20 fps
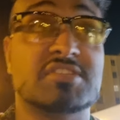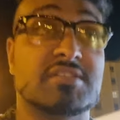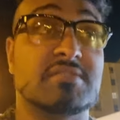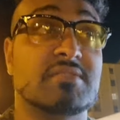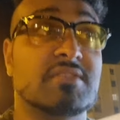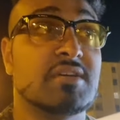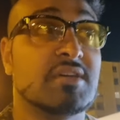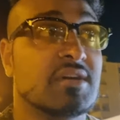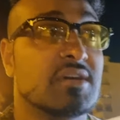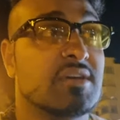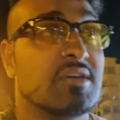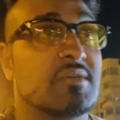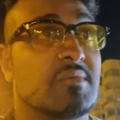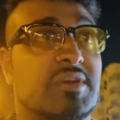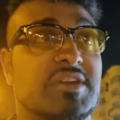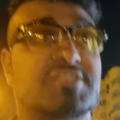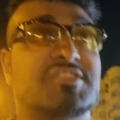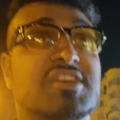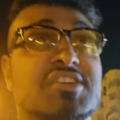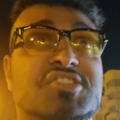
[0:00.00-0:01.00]
And
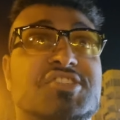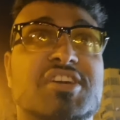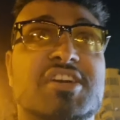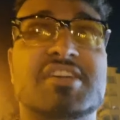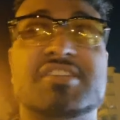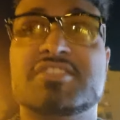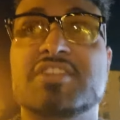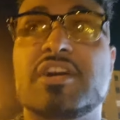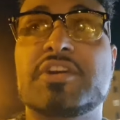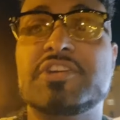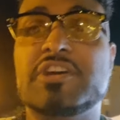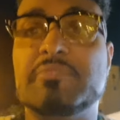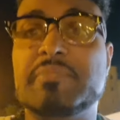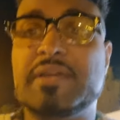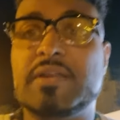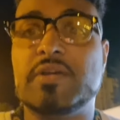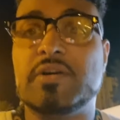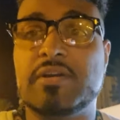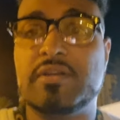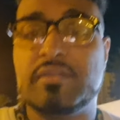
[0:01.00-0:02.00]
when I say check us out, I don't
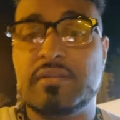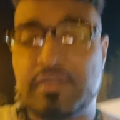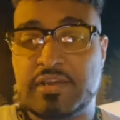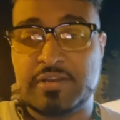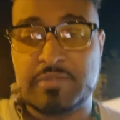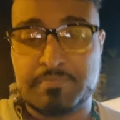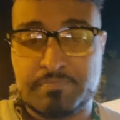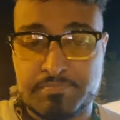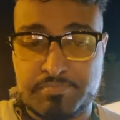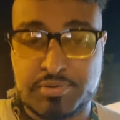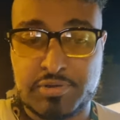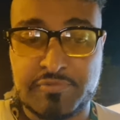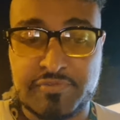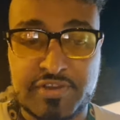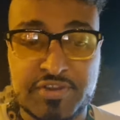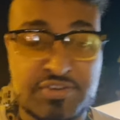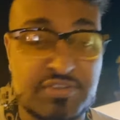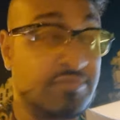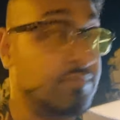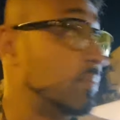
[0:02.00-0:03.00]
mean like in a
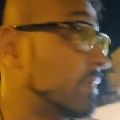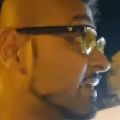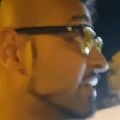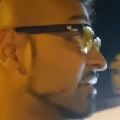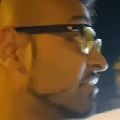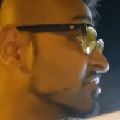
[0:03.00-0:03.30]
perverted way.